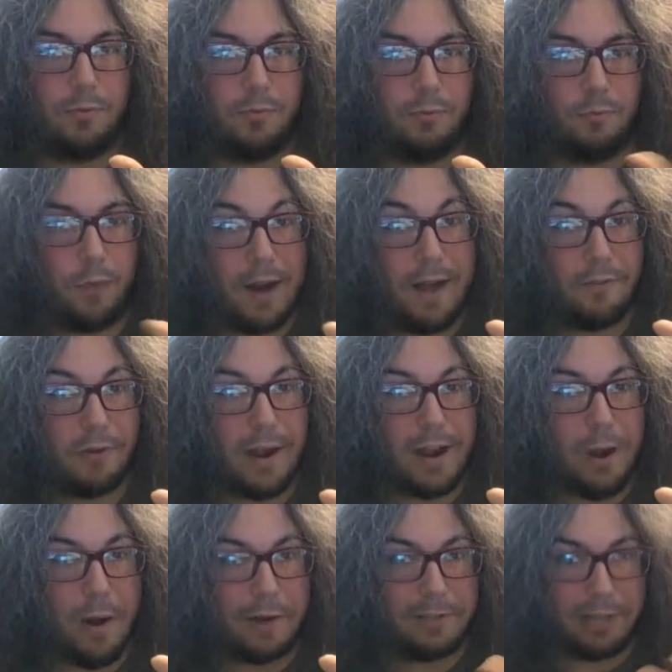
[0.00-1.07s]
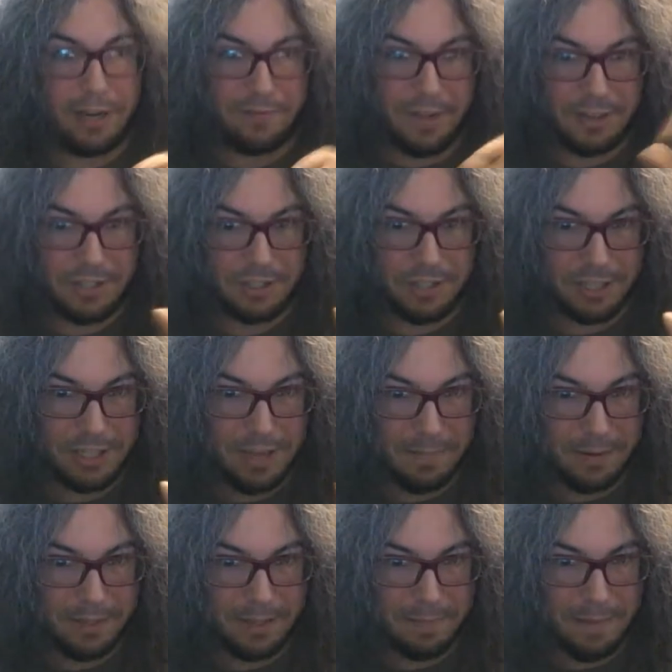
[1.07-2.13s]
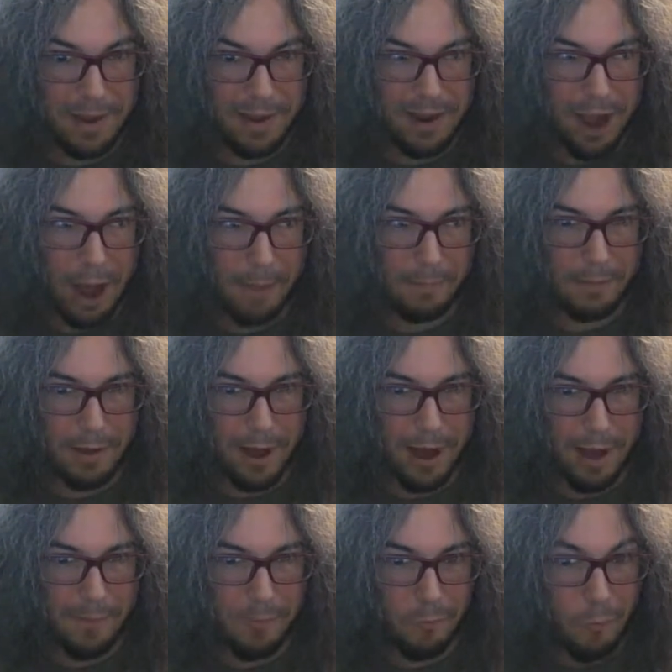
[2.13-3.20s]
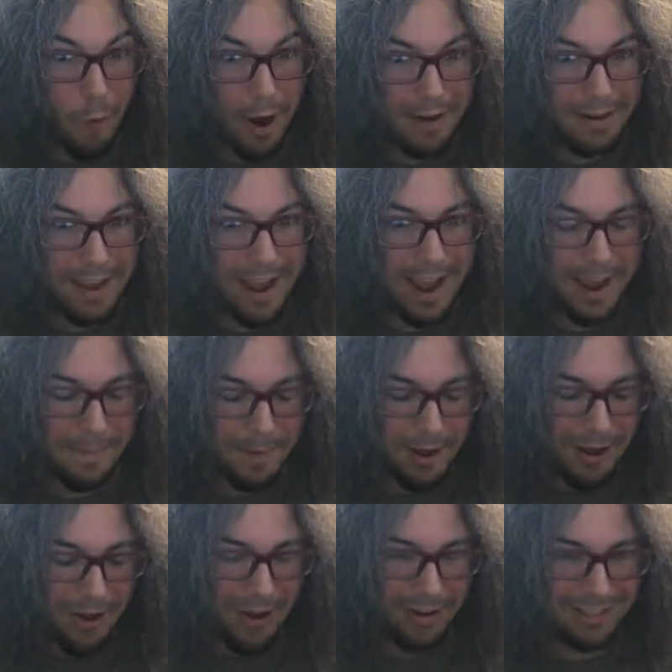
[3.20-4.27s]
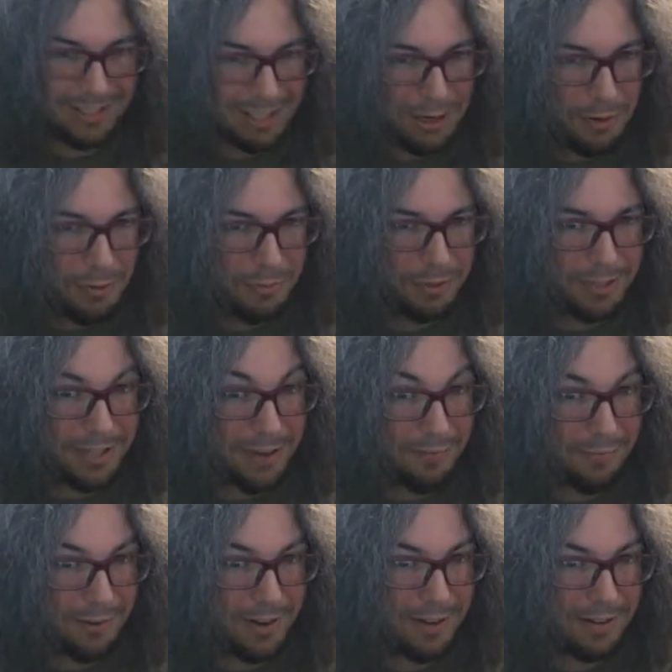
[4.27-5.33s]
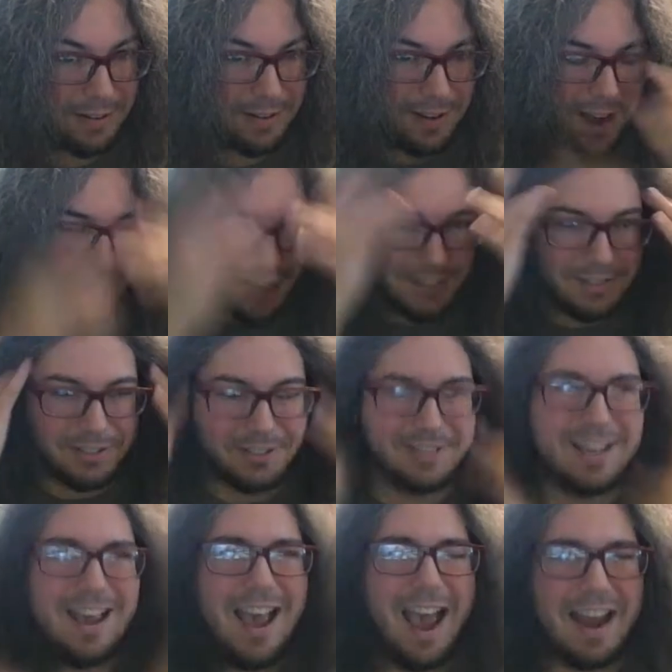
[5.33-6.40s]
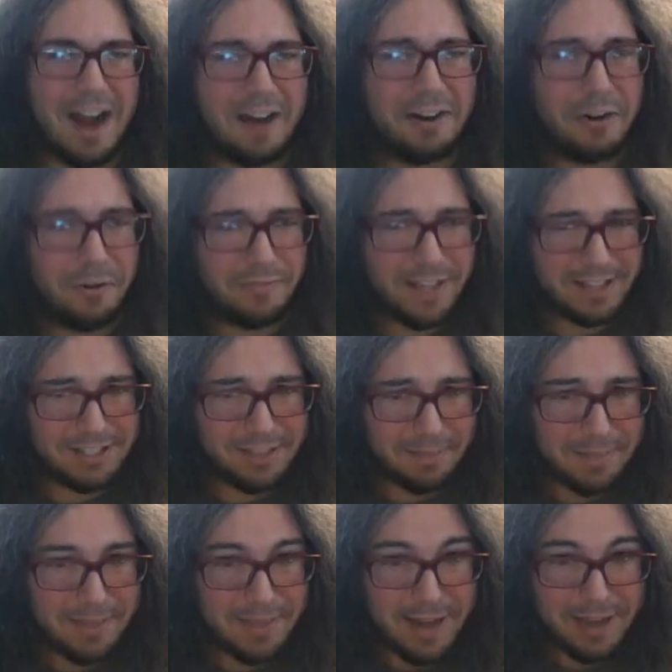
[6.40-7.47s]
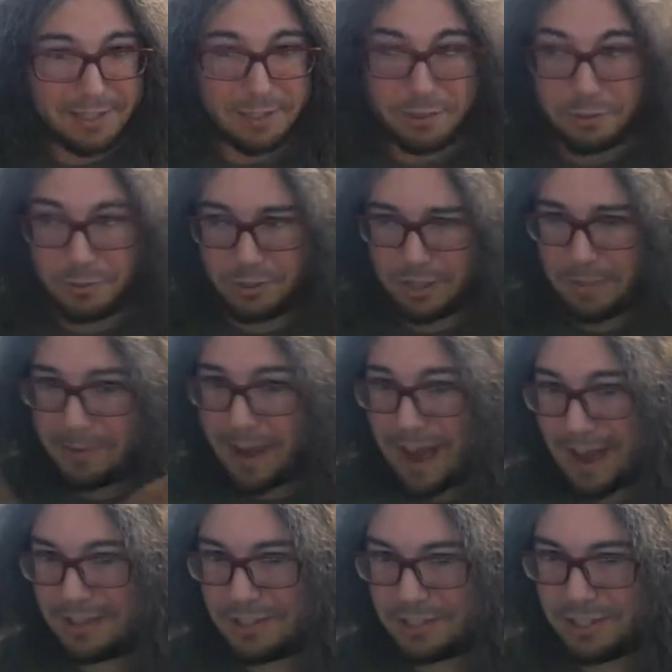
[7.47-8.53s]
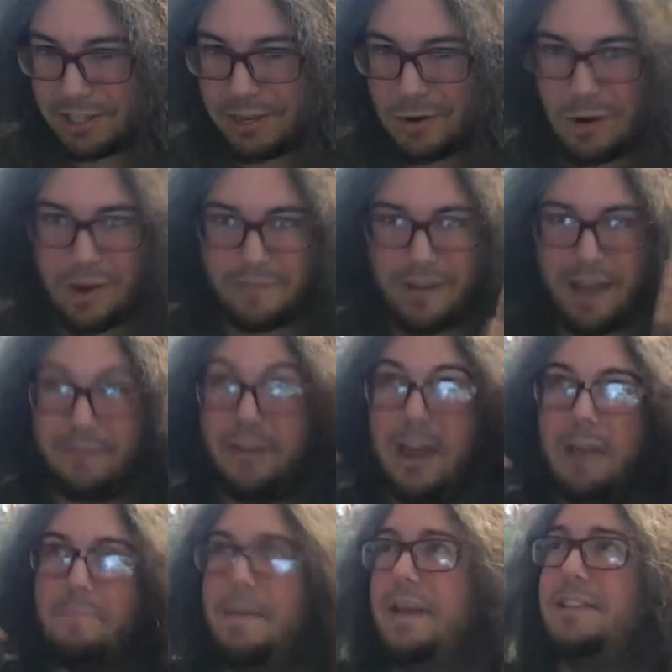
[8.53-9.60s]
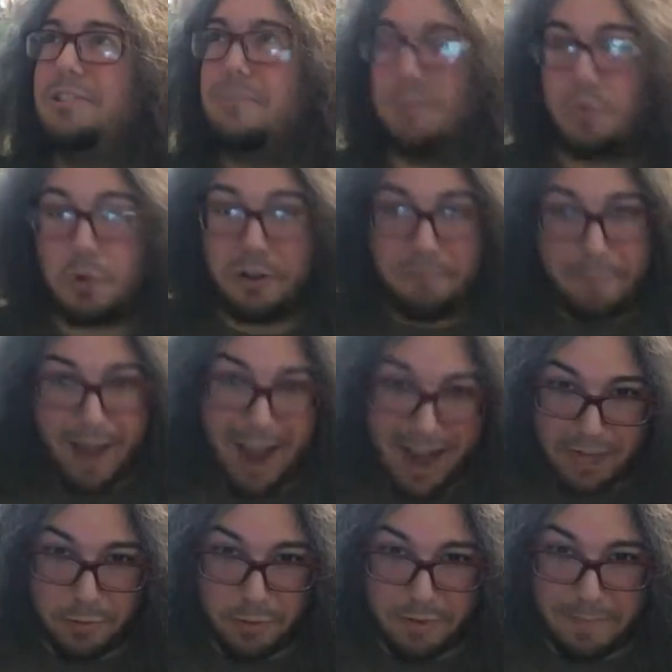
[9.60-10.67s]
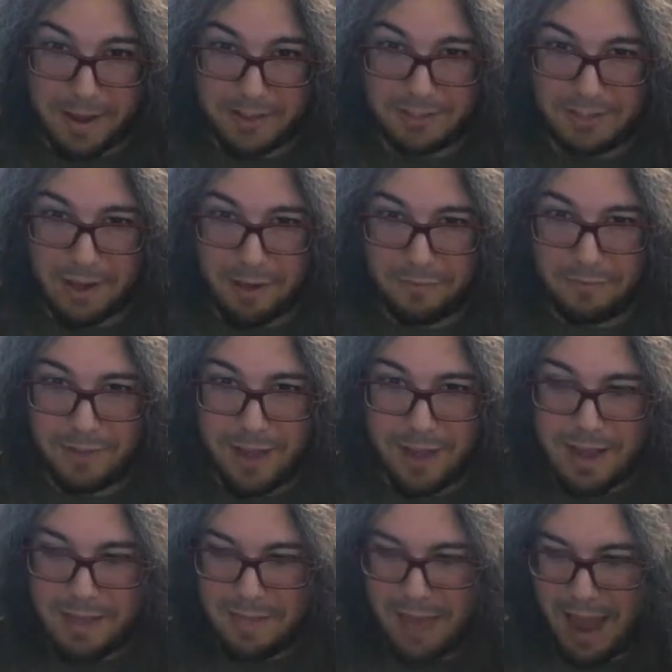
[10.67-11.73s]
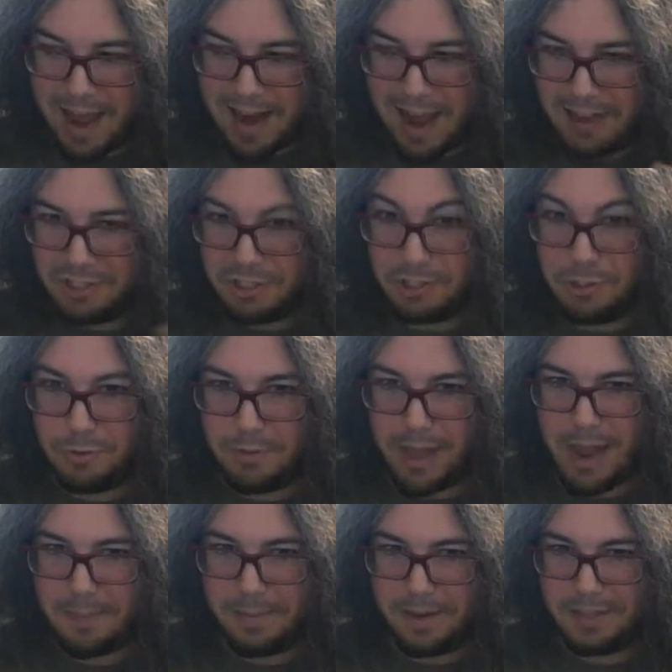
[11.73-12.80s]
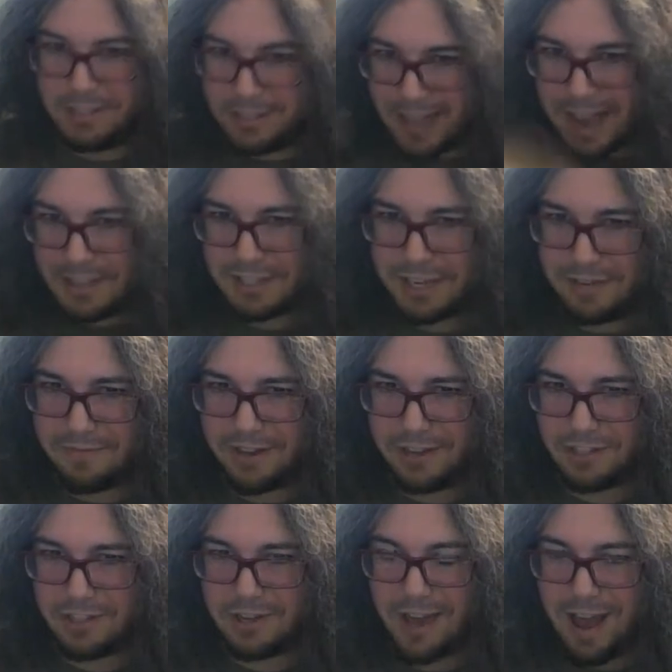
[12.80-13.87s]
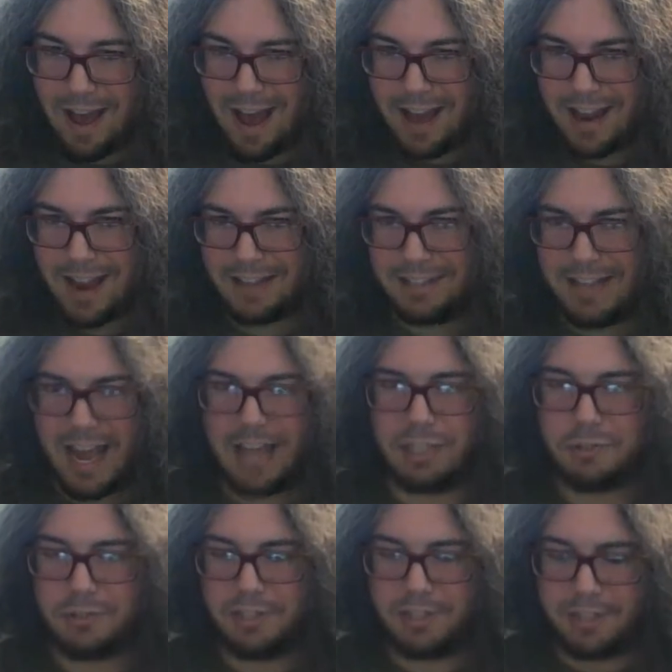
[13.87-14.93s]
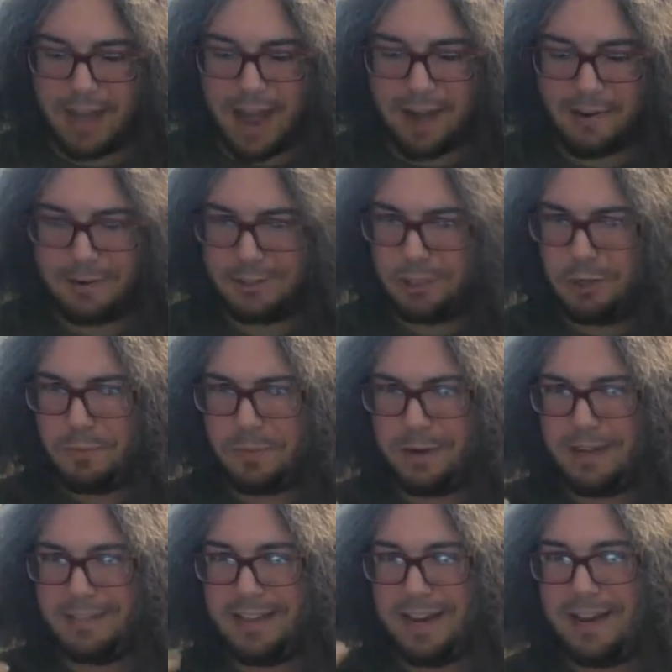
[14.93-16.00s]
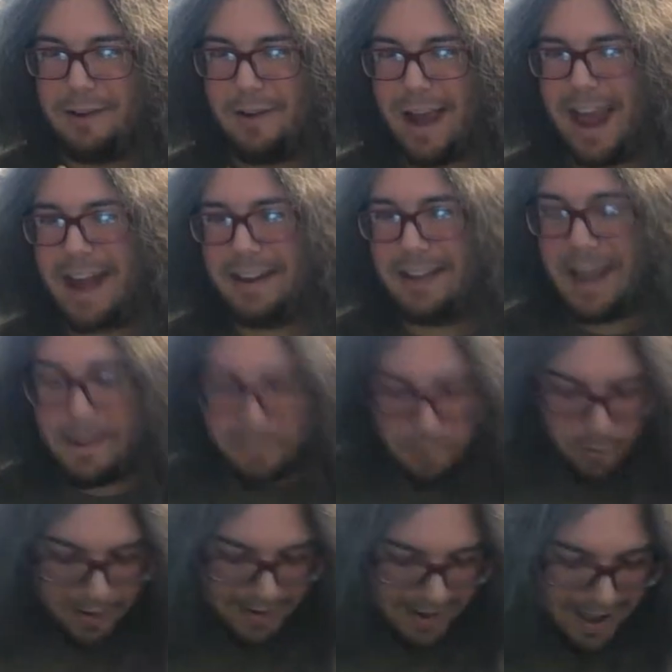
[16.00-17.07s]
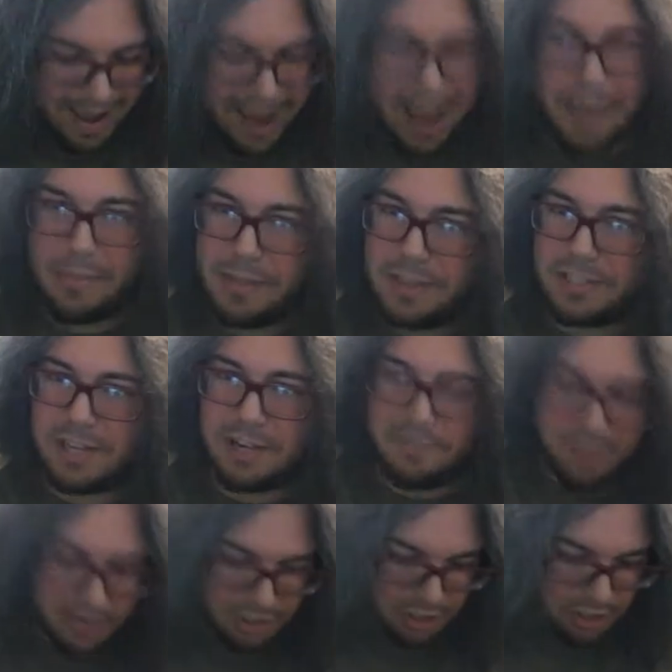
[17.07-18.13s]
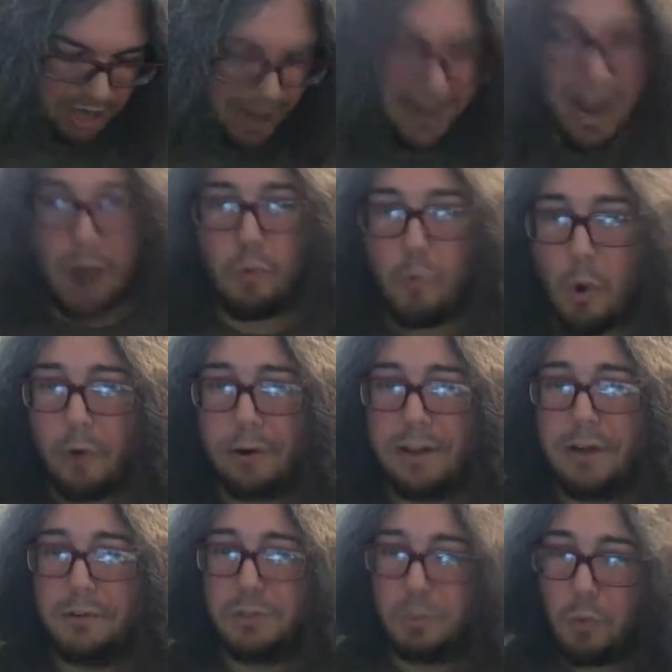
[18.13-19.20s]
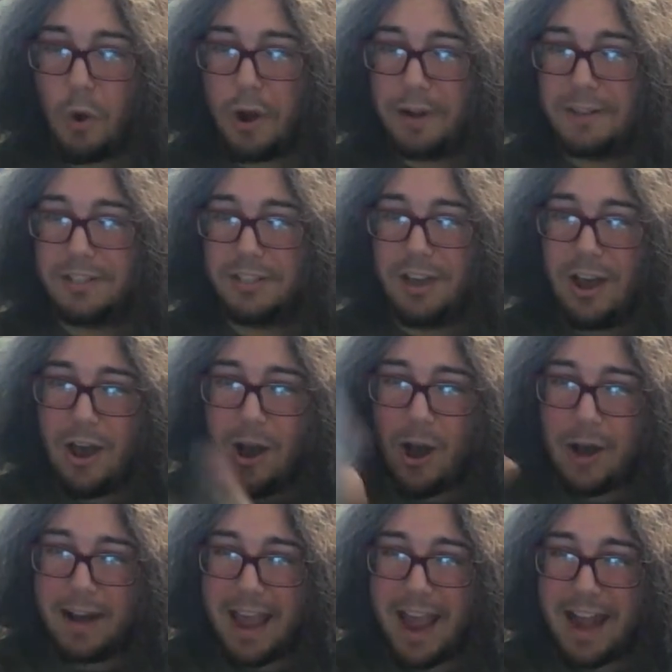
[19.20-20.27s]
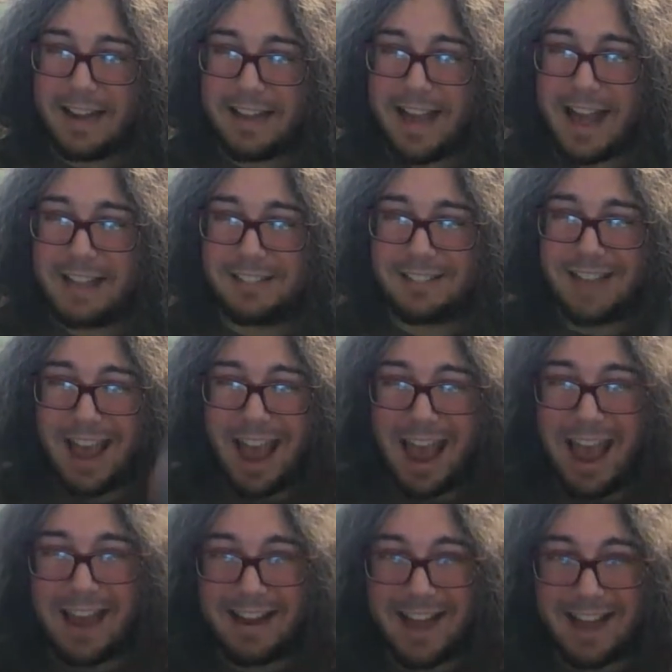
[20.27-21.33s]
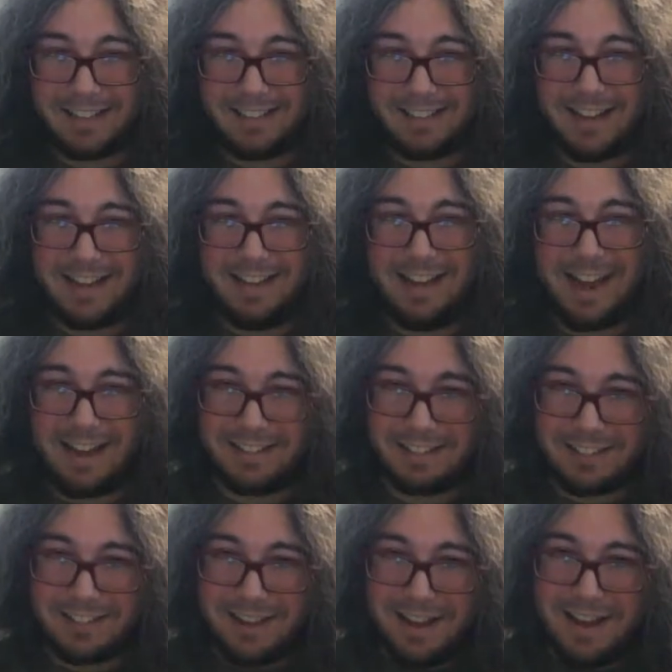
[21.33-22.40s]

Whenever I go out to conventions, I typically pick up one game on 2 different consoles, and I don't know if that's something that I do subconsciously or if I've made some sort of pact with myself that I should do that, because last convention I got Tetris Attack on Super Nintendo and Game Boy, and this convention I got Warios Woods on NES and SNES.